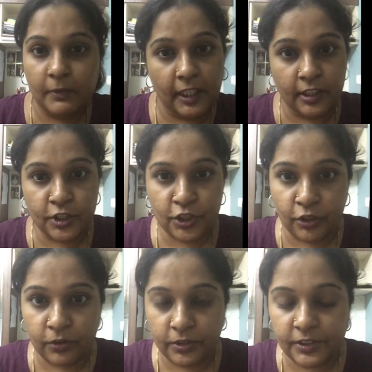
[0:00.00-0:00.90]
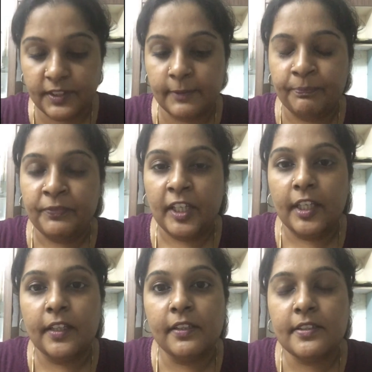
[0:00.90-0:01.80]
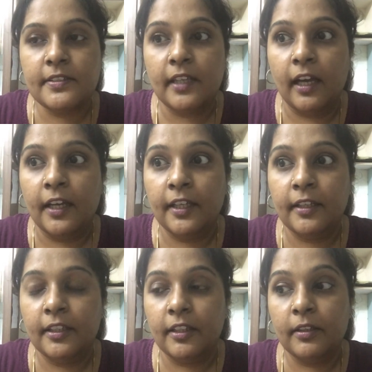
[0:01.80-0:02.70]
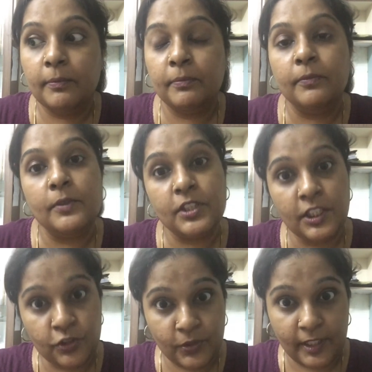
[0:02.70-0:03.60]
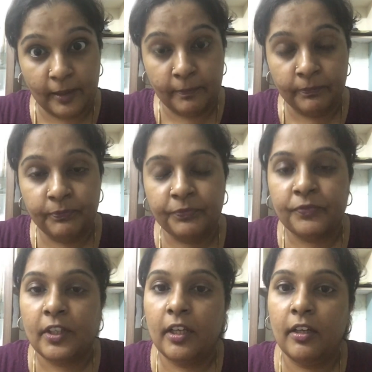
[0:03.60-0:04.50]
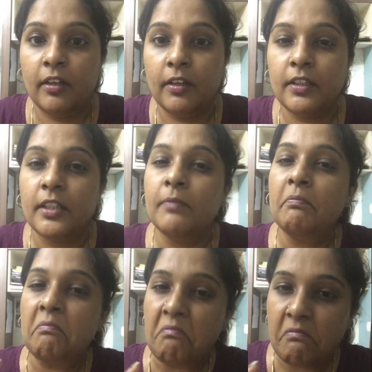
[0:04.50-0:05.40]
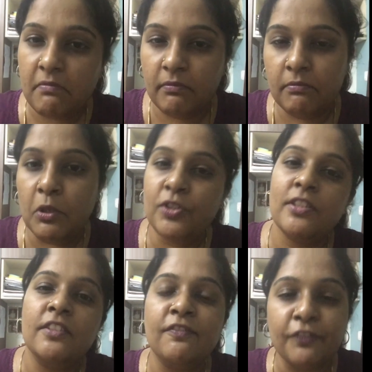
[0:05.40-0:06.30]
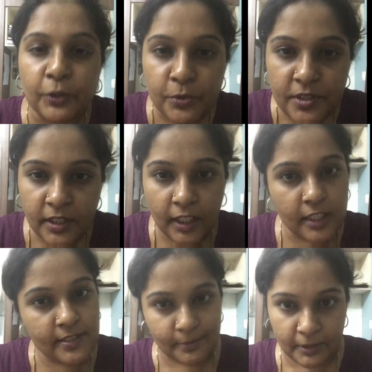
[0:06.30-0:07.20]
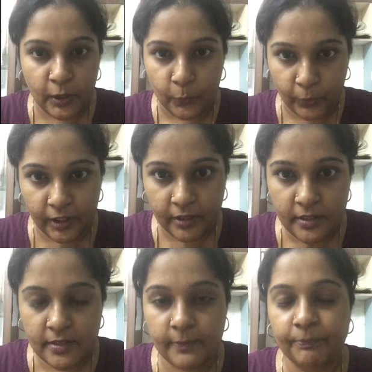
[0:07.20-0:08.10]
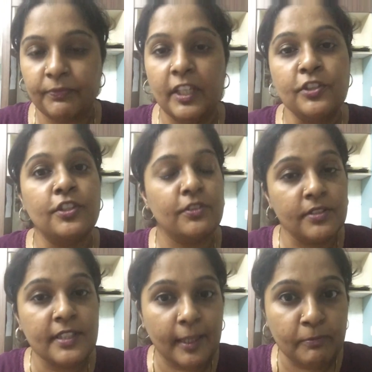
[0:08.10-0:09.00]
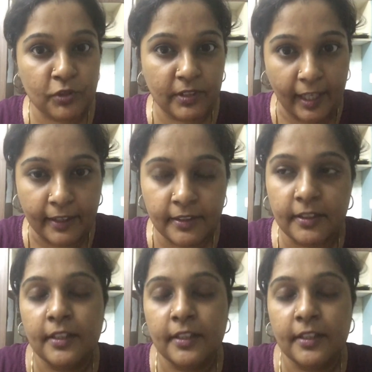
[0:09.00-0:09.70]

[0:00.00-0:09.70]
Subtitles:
English course is I teach them the most confusing and similar words, introduce them to that.